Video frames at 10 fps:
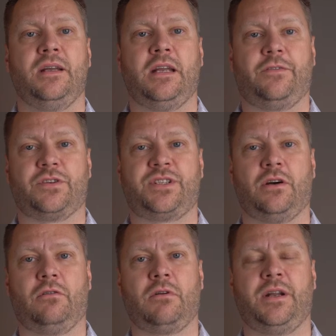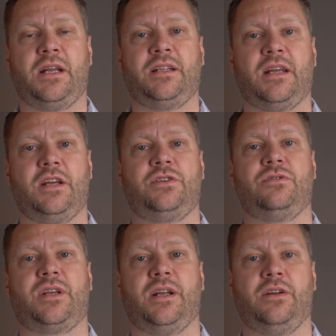If you're still running into
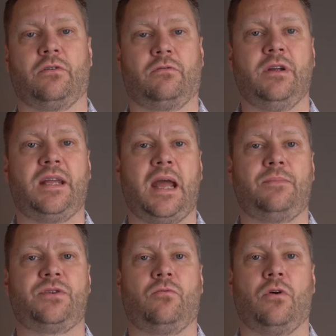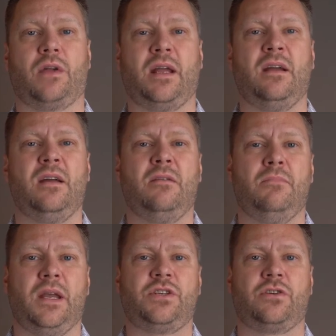issues getting your reCAPTCHA working,
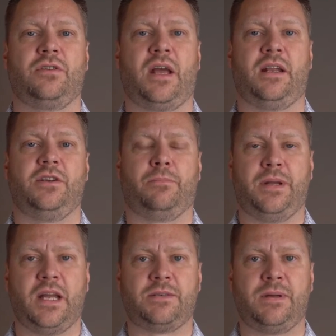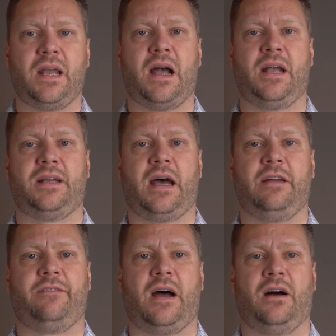make sure that in your PHP
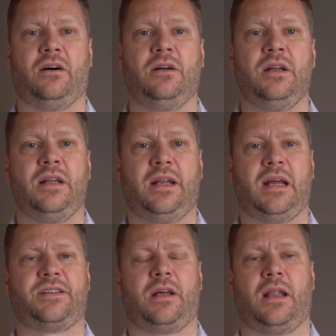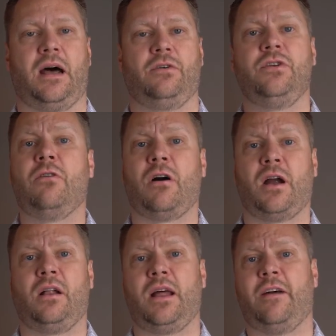ini file, it has allow
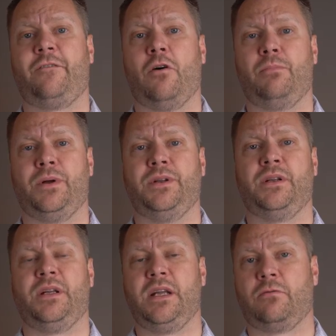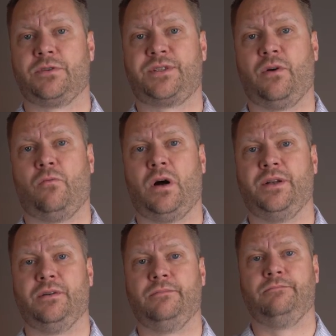URL fopen equals to 1.
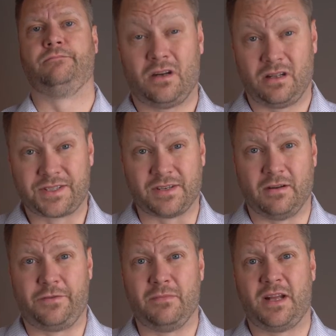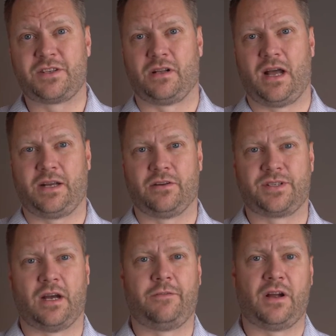Also, if you manage to lock
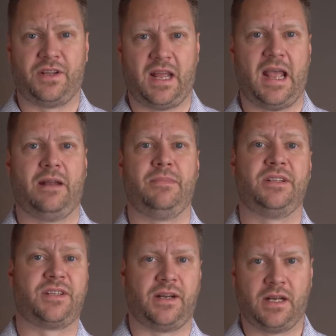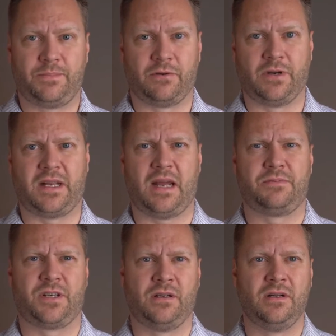yourself out of the admin setting up your
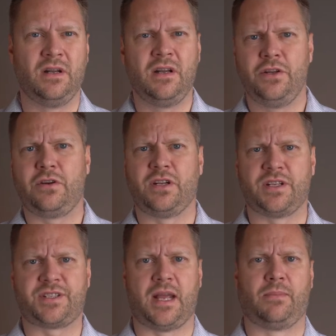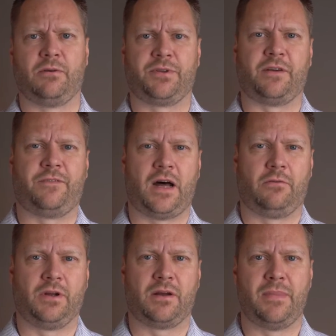reCAPTCHA, you can disable it with the
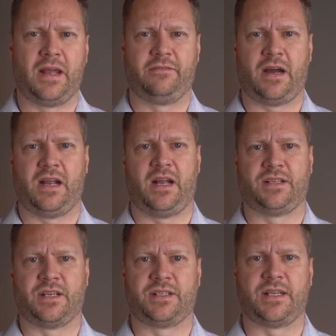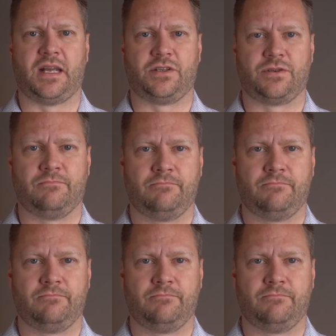following command via SSH.